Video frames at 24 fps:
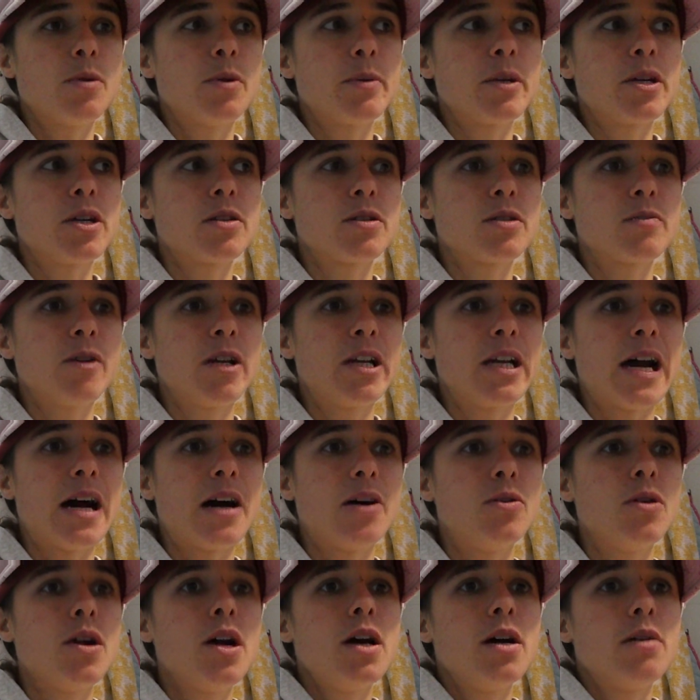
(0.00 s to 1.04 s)
But because we're
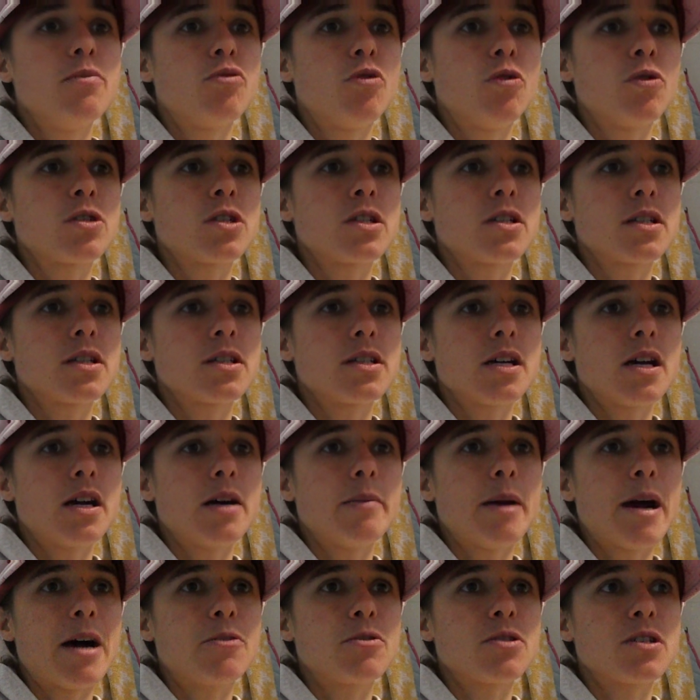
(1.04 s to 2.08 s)
now broadened the term
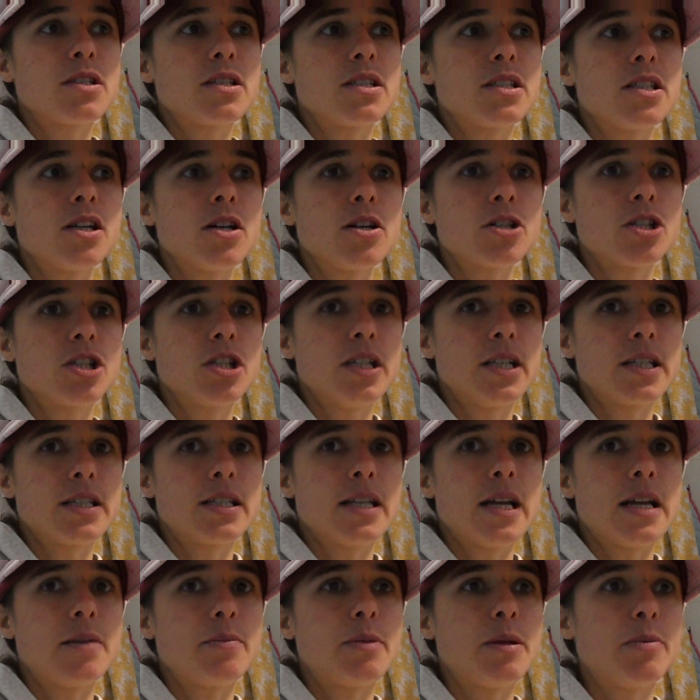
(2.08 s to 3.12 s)
out to such an
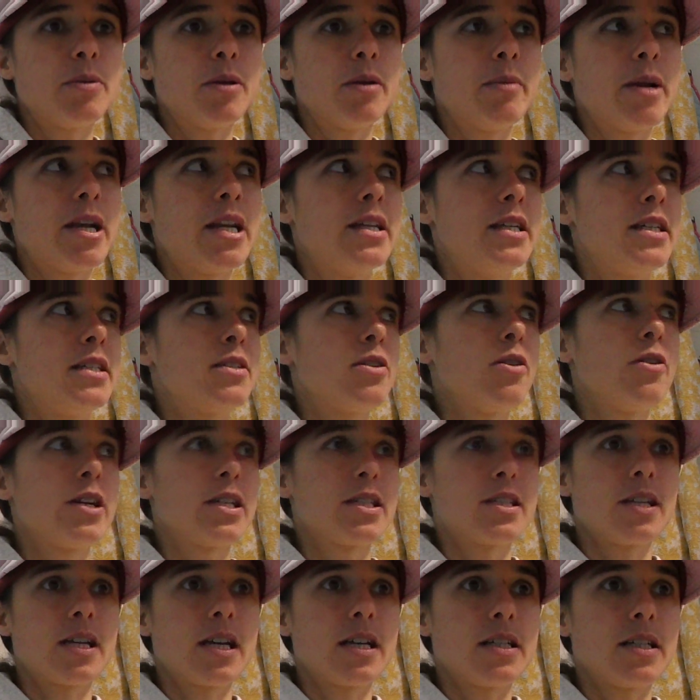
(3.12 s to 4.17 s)
extent that people like Melanie
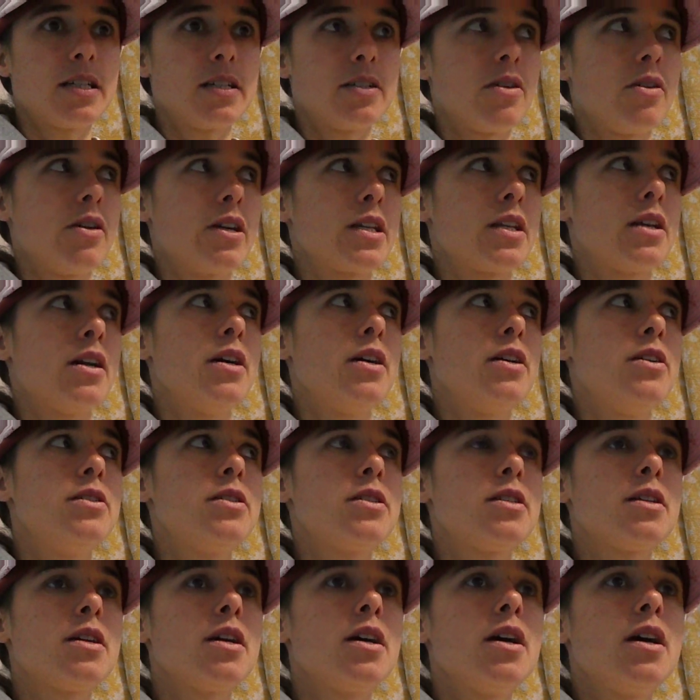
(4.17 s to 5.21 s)
Sykes are getting
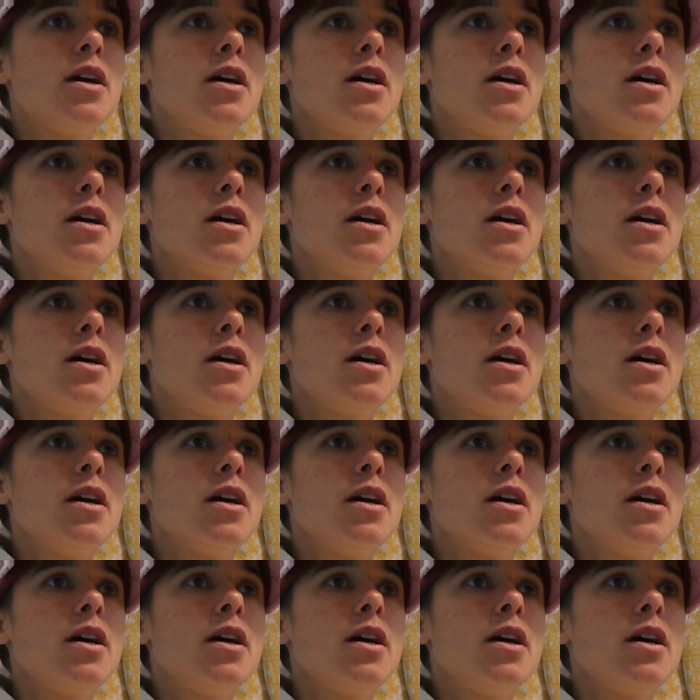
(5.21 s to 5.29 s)
diagnosed,